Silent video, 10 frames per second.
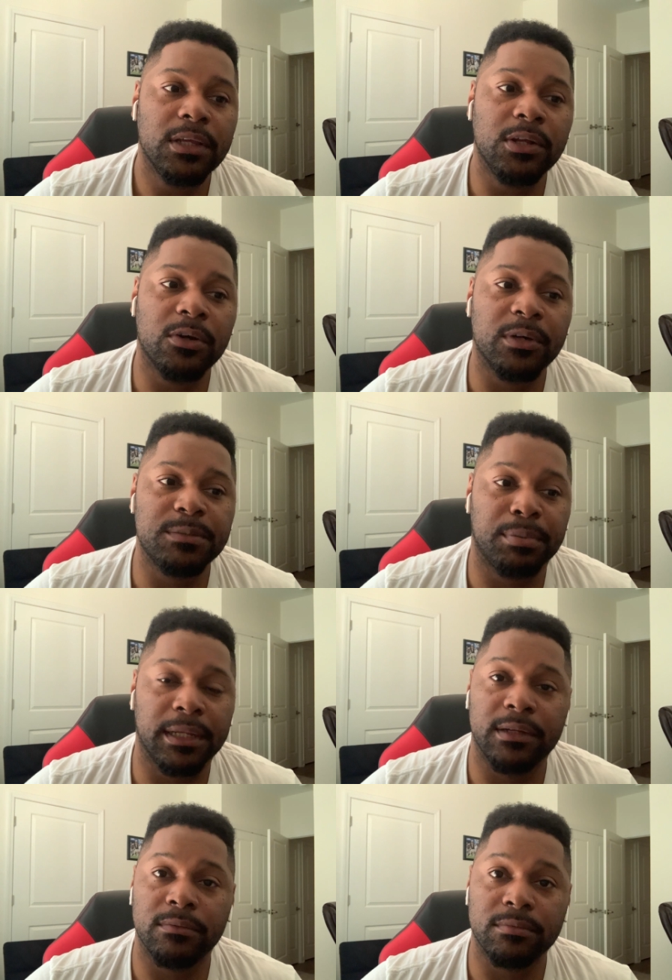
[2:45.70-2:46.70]
you know, he's
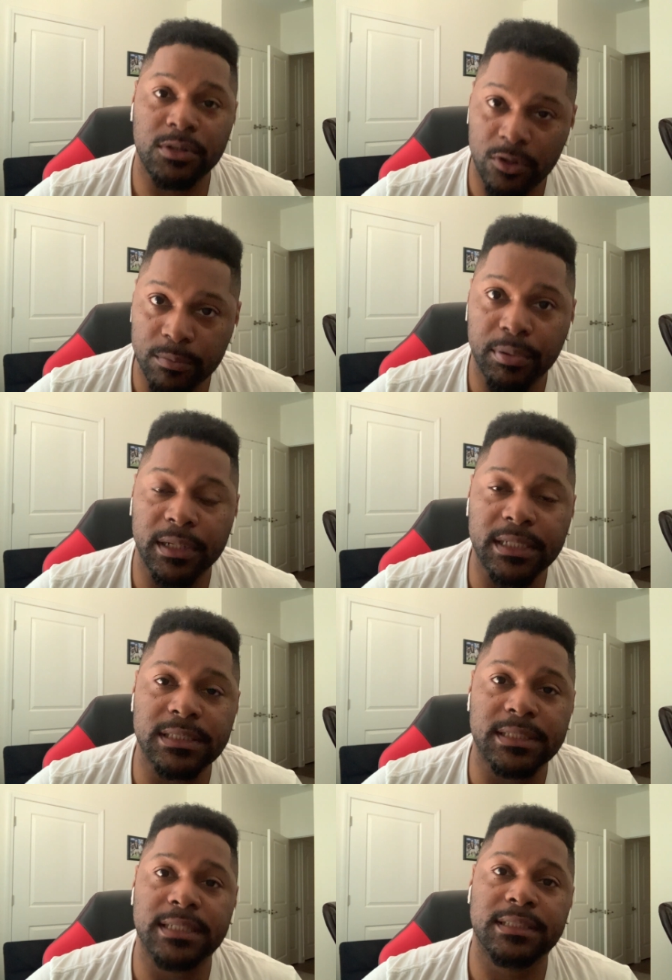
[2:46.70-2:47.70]
playing, you know, pretty
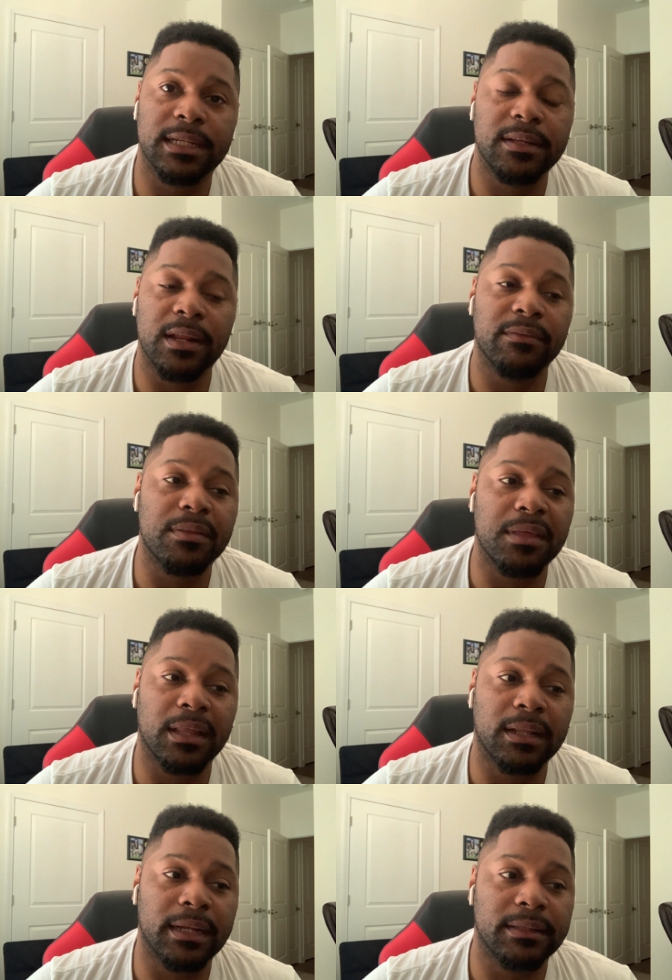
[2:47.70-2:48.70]
consistent and
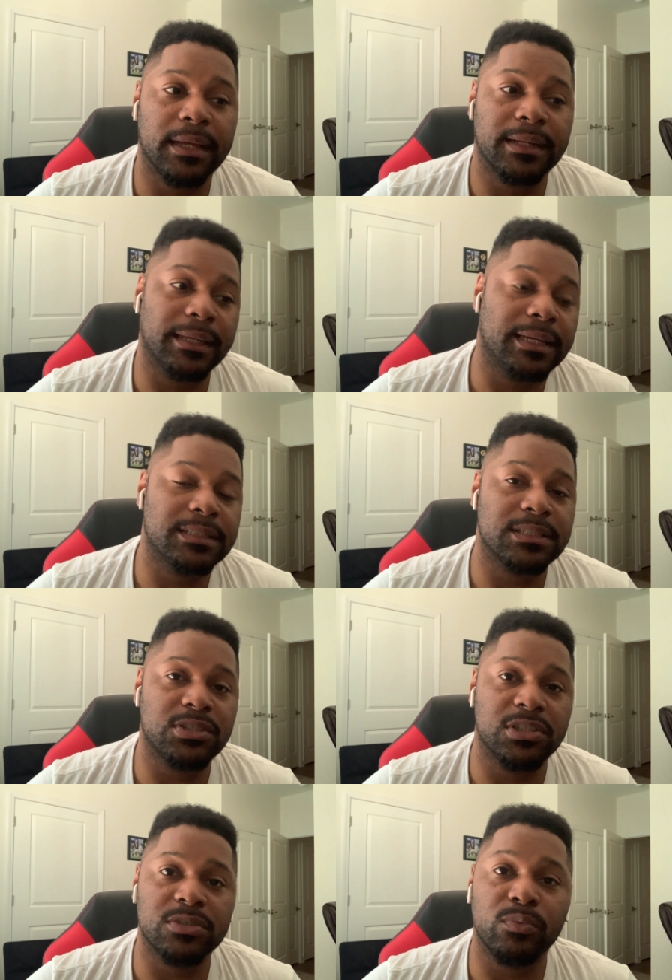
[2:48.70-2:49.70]
everything like that. I guess it's
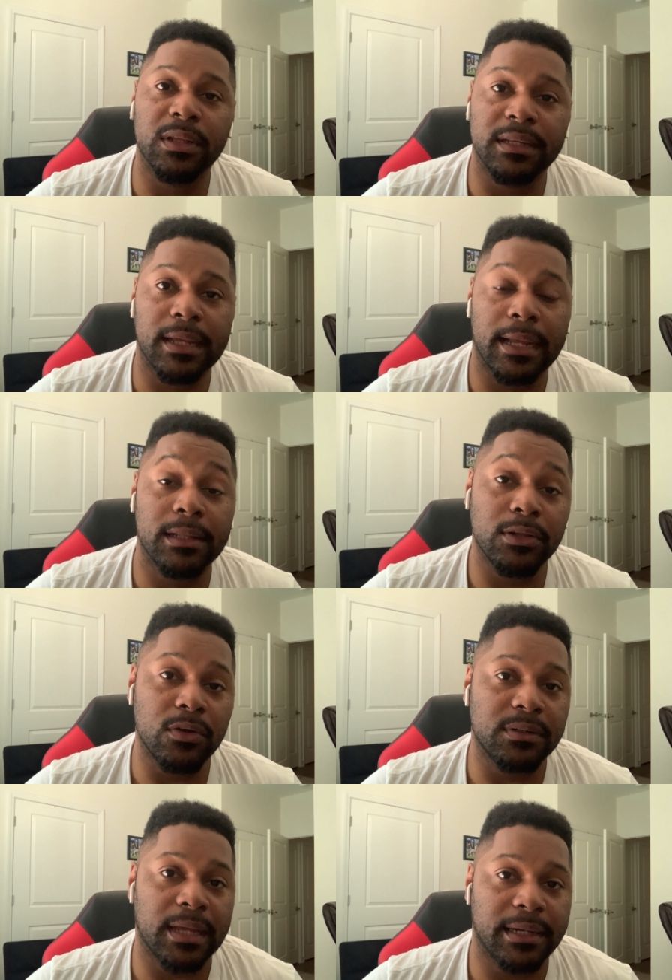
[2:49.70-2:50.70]
just really not
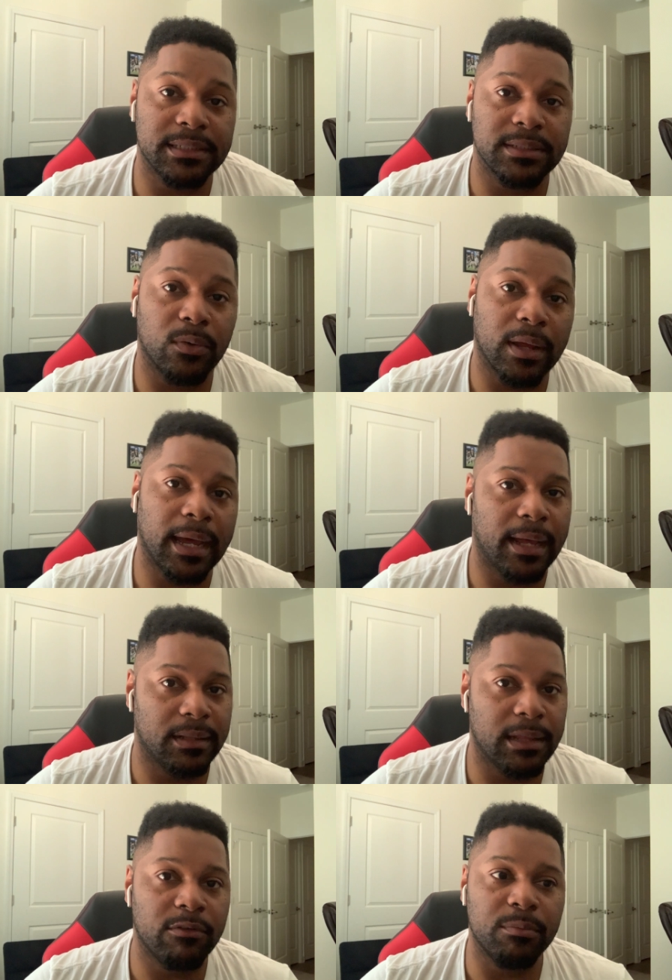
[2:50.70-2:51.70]
looked at as on a high
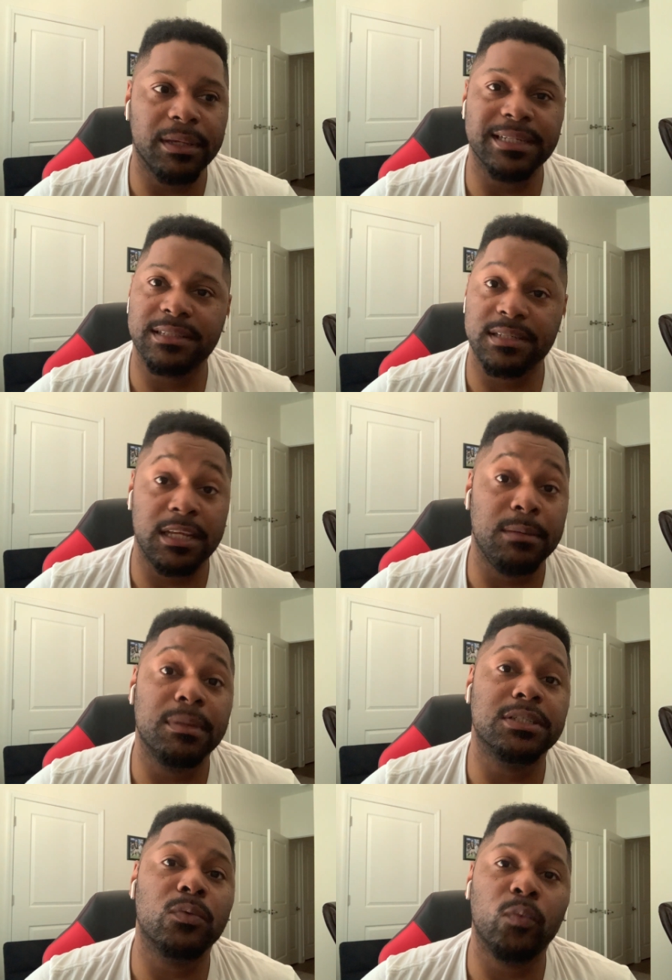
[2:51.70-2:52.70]
level because the team
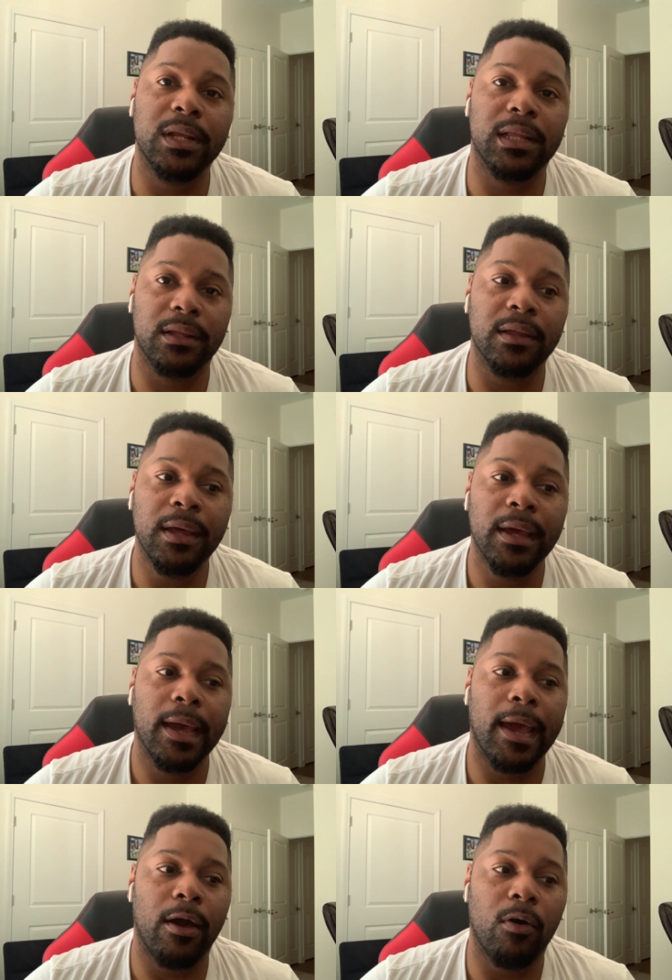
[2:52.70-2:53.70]
isn't winning
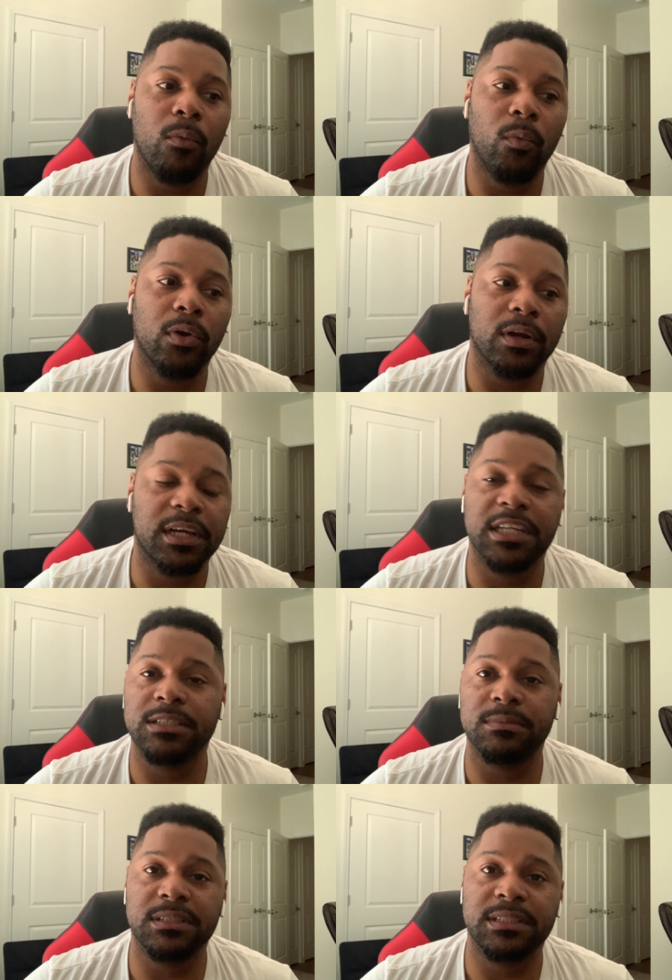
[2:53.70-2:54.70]
how we're
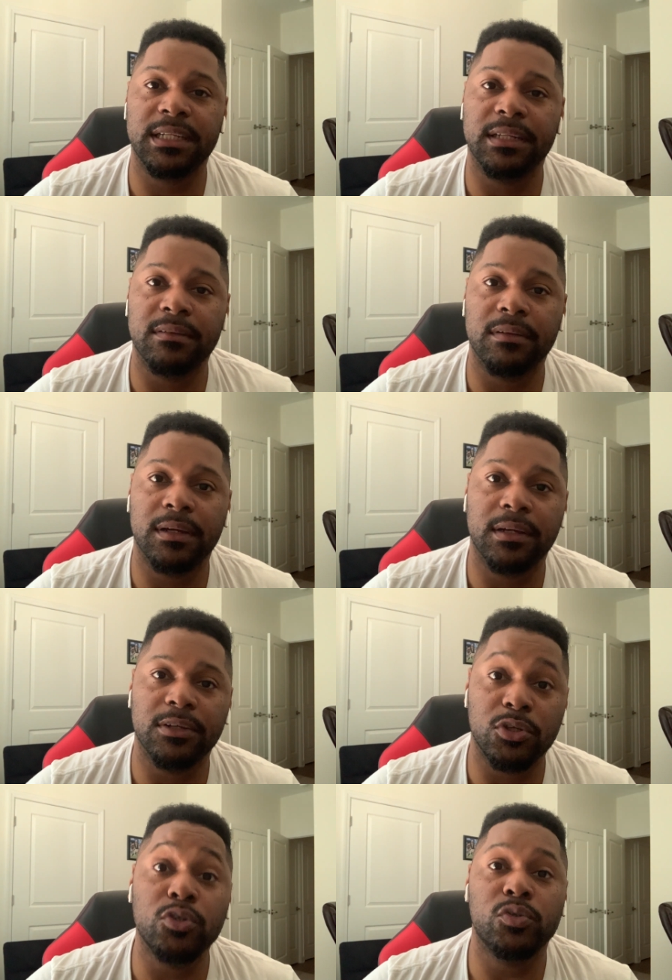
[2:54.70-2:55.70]
accustomed to seeing uh,
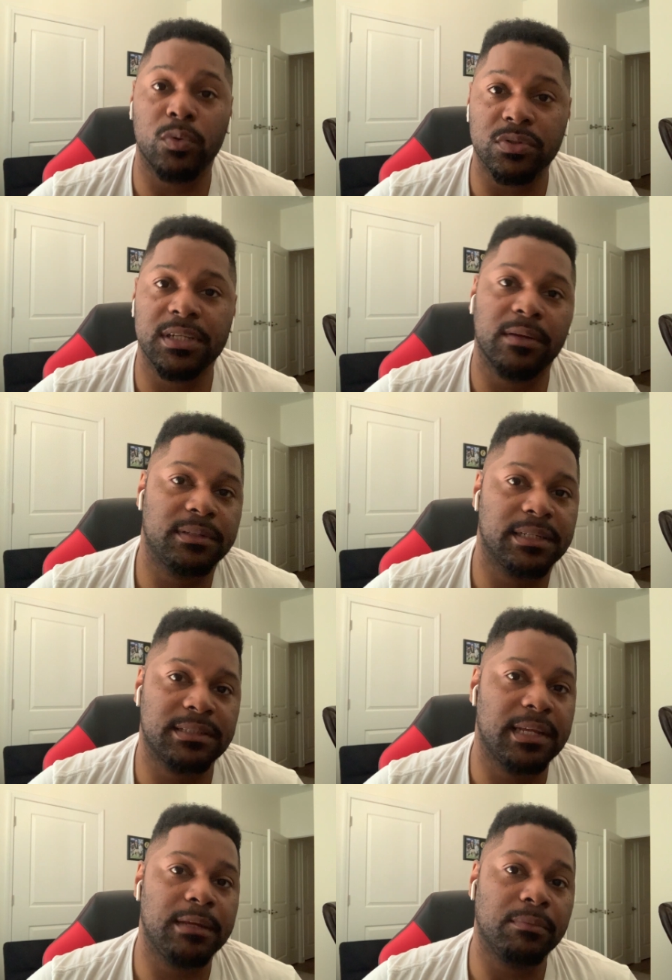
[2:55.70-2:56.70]
usual Celtics
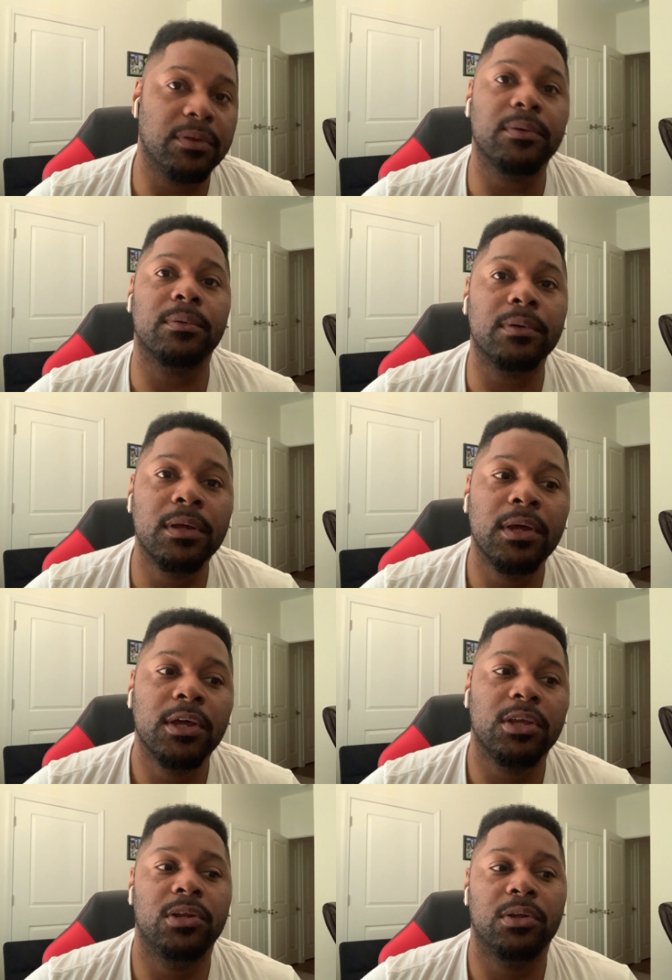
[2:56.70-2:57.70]
team do,
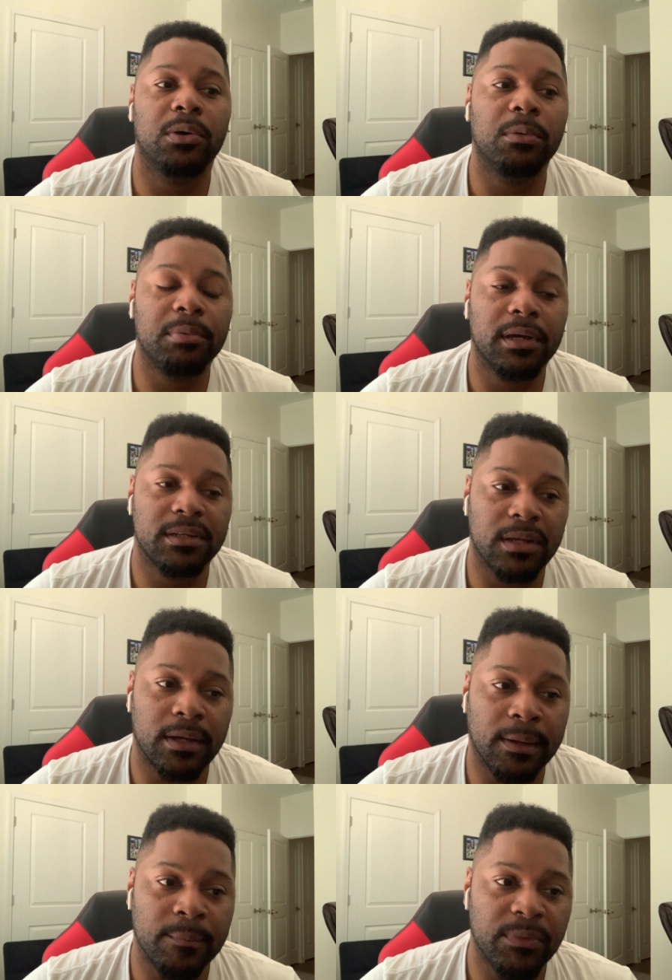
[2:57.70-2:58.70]
you know. But
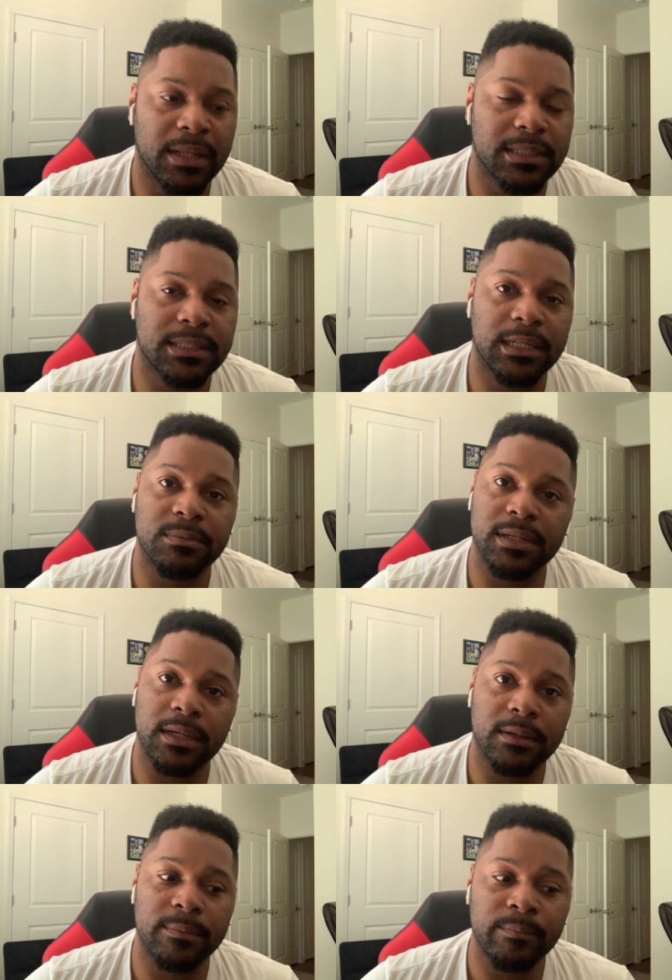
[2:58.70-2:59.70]
um, at the same
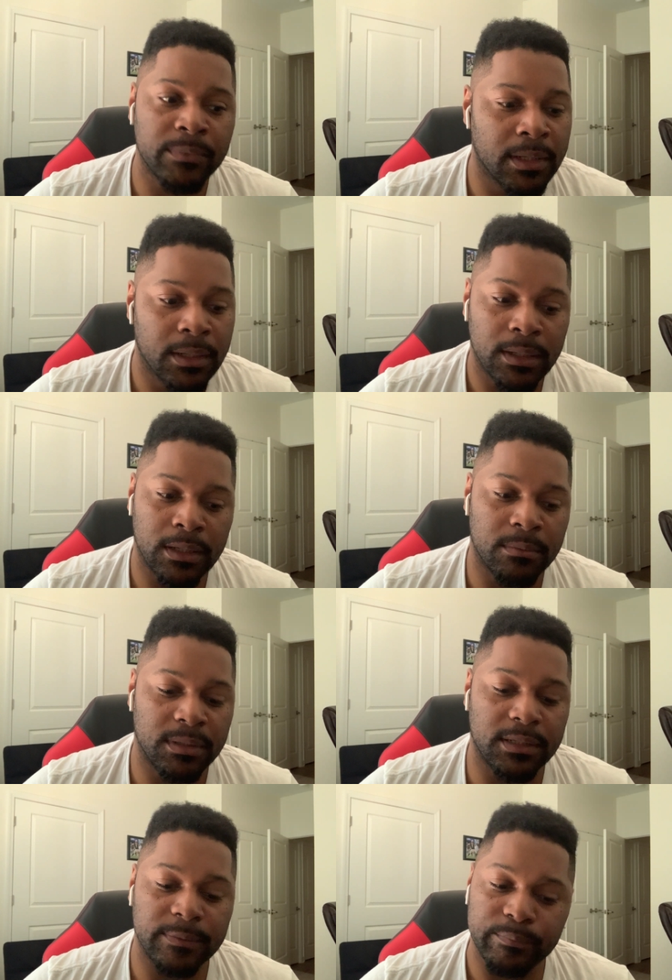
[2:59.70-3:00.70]
time, I
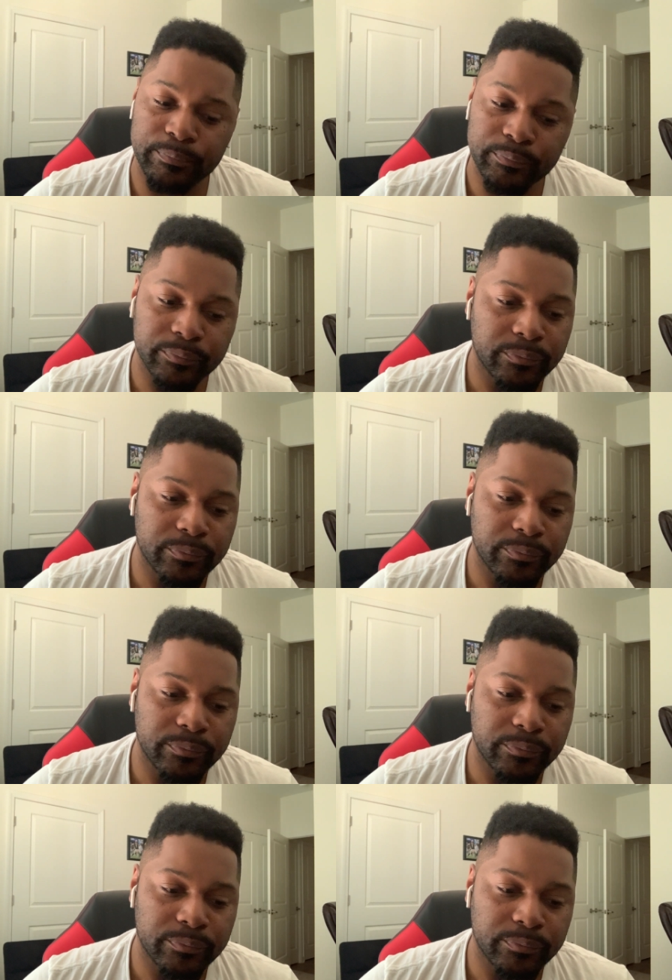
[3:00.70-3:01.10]
mean,